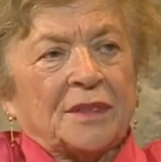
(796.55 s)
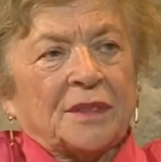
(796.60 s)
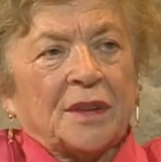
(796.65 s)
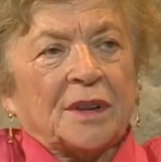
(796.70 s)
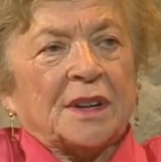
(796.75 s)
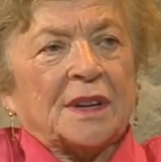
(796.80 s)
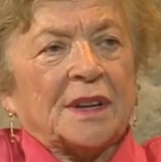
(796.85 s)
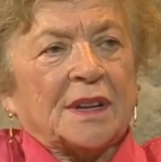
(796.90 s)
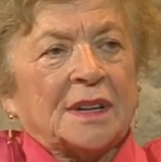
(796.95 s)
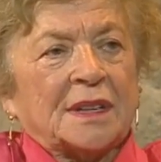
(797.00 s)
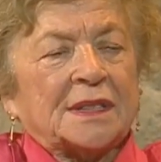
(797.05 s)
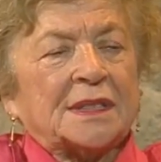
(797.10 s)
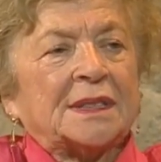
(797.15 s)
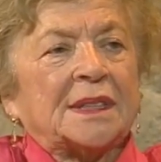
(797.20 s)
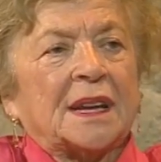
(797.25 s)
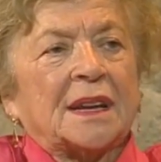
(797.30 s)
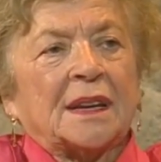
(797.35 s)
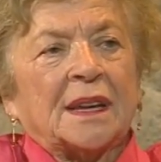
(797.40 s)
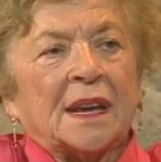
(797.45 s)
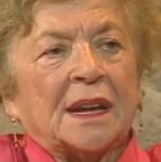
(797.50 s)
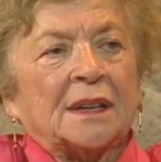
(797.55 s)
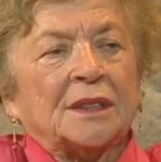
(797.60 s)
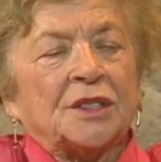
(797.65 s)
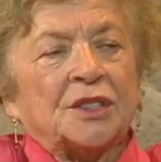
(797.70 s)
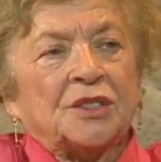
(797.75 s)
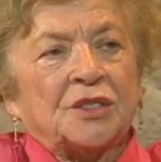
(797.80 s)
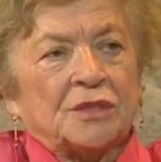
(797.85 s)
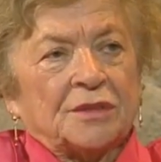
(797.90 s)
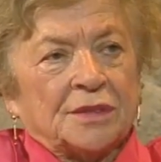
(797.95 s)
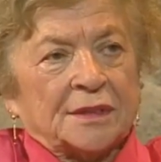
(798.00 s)
thirty years they kill
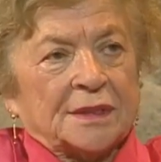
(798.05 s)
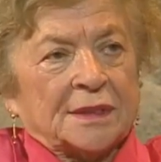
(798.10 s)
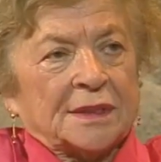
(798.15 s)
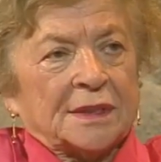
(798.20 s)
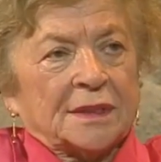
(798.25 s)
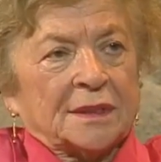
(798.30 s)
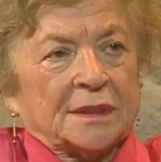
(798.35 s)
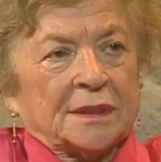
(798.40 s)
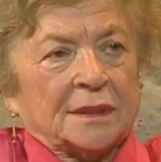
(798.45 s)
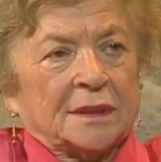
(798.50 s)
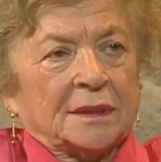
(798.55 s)
Jews.